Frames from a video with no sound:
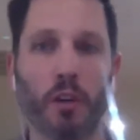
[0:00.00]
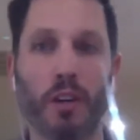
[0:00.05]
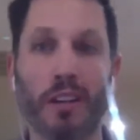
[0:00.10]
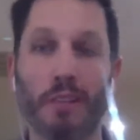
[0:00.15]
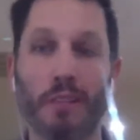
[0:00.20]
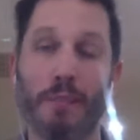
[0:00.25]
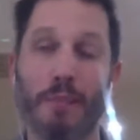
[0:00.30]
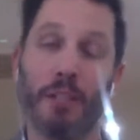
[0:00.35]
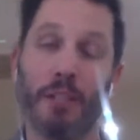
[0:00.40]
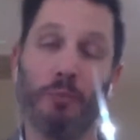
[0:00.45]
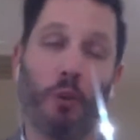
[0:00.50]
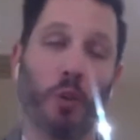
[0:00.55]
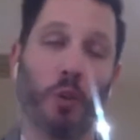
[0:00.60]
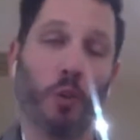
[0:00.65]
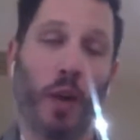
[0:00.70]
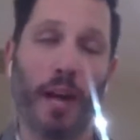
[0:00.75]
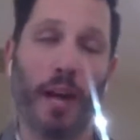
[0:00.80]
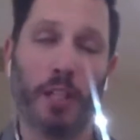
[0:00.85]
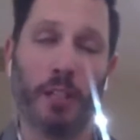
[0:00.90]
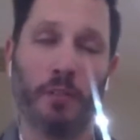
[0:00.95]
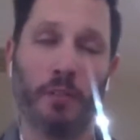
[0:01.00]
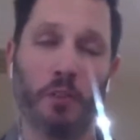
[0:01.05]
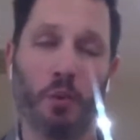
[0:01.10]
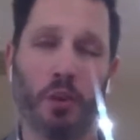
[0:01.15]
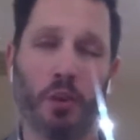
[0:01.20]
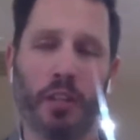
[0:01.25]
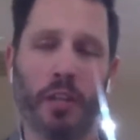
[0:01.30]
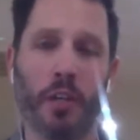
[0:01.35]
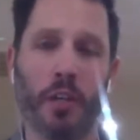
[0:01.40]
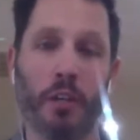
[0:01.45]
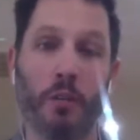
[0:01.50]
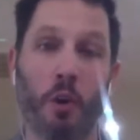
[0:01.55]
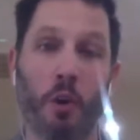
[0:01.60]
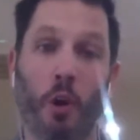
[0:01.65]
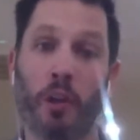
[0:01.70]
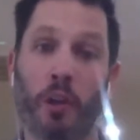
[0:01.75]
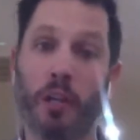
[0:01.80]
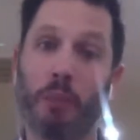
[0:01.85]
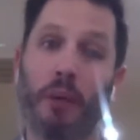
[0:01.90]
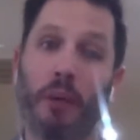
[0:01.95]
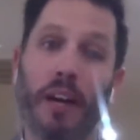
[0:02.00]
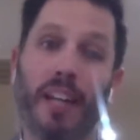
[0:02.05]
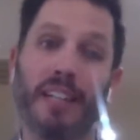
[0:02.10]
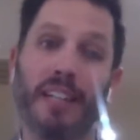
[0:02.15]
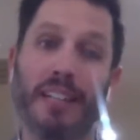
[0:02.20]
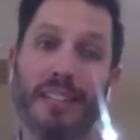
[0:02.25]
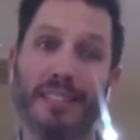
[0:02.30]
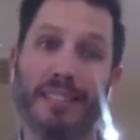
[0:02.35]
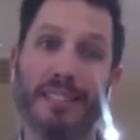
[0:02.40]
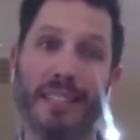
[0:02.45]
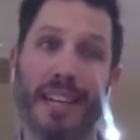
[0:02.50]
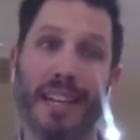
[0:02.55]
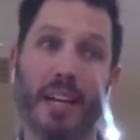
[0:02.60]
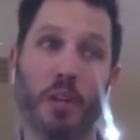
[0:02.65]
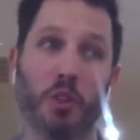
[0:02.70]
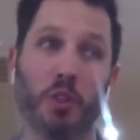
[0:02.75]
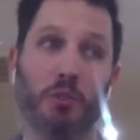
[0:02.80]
Makes it more attractive to a lender if you are going to buy a house.